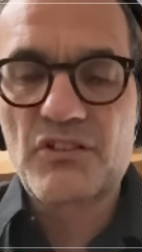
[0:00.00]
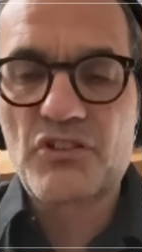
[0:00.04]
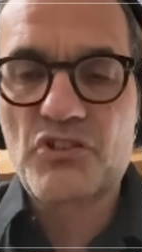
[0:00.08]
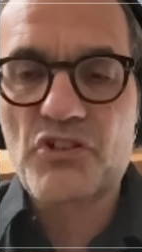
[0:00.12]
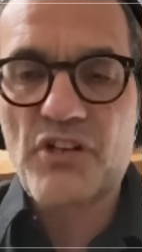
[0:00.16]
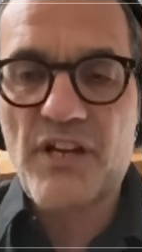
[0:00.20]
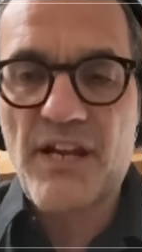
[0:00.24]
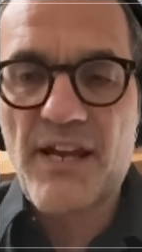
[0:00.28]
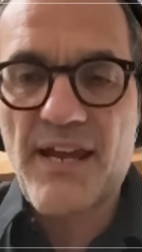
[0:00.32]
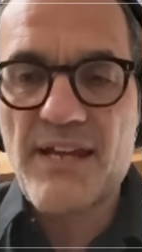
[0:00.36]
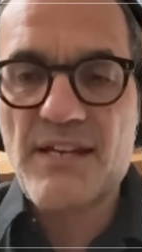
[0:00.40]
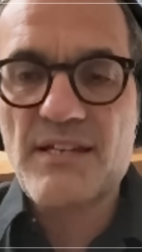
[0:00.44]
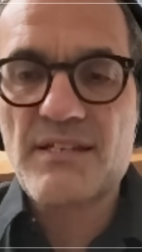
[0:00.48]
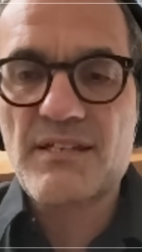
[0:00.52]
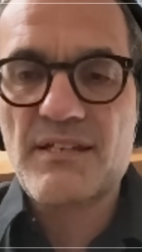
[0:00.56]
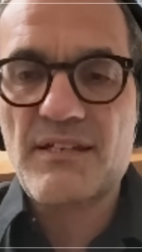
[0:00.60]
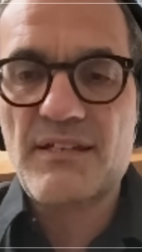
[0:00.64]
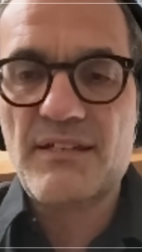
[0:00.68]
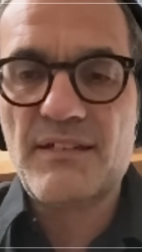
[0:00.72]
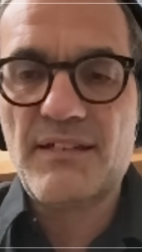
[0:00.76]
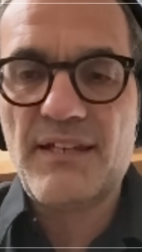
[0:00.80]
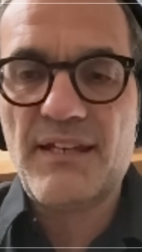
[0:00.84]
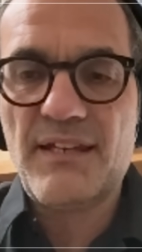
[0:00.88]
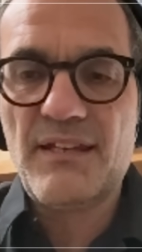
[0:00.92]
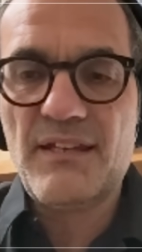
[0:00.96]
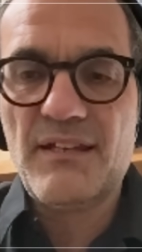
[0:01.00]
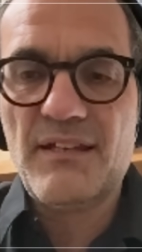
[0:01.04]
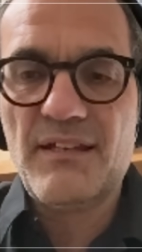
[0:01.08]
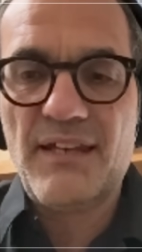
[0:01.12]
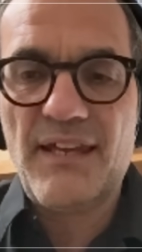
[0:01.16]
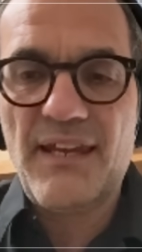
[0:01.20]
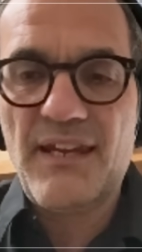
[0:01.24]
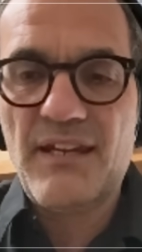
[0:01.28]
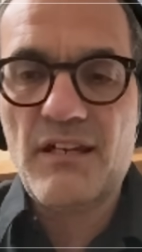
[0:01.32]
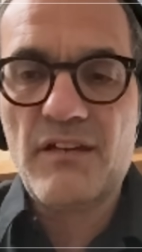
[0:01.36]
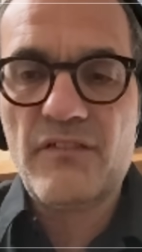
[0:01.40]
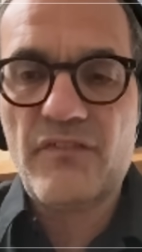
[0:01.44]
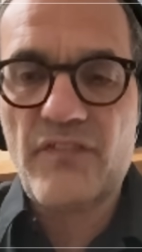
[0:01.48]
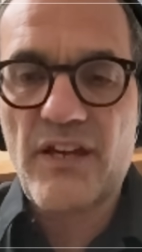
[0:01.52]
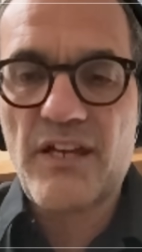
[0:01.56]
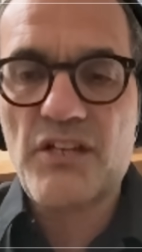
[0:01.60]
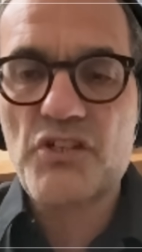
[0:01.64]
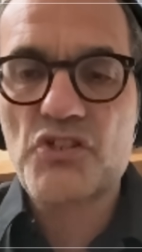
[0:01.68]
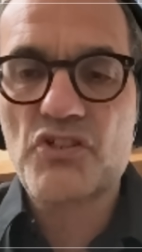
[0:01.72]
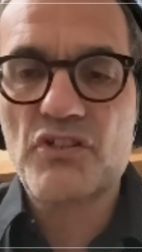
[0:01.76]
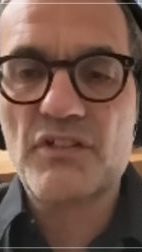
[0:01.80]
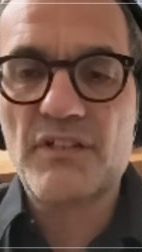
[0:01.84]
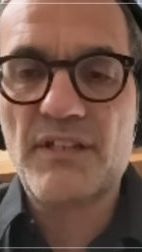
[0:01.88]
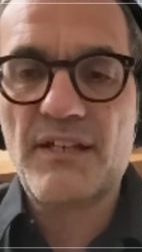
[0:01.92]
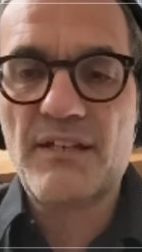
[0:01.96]
created
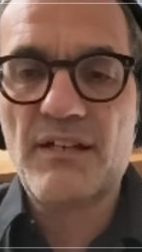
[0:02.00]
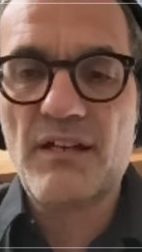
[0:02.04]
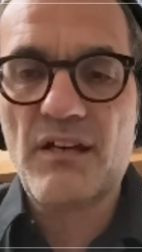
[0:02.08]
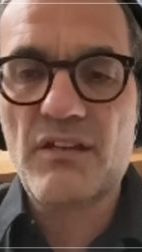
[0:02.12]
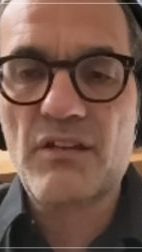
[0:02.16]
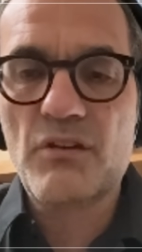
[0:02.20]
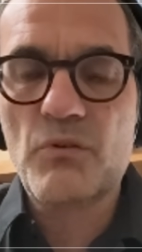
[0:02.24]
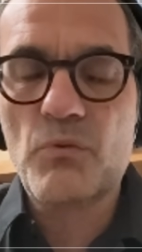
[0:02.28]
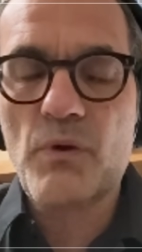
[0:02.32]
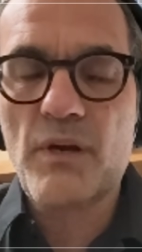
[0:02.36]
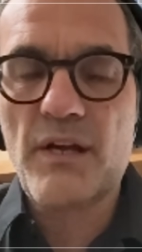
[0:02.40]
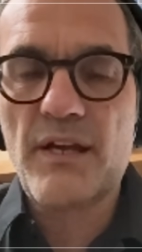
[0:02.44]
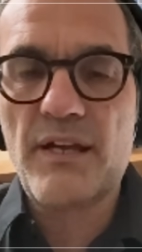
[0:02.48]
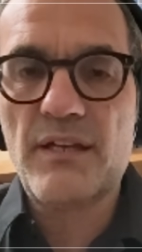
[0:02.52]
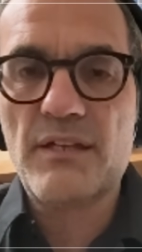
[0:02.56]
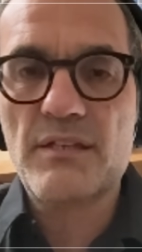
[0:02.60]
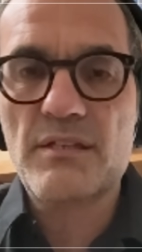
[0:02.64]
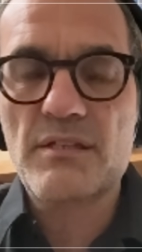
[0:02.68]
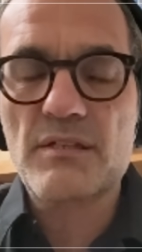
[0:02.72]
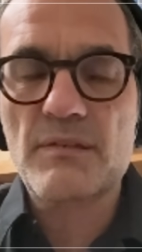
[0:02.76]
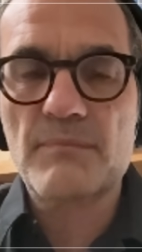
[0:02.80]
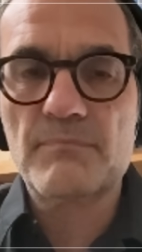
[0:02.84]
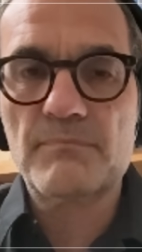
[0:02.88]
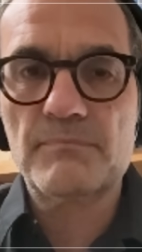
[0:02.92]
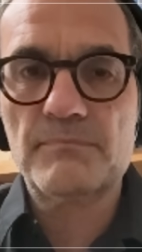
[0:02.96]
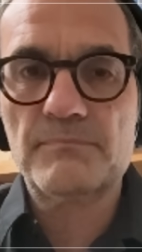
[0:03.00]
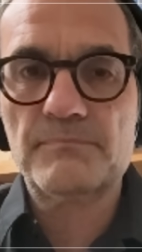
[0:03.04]
innovation in other ways.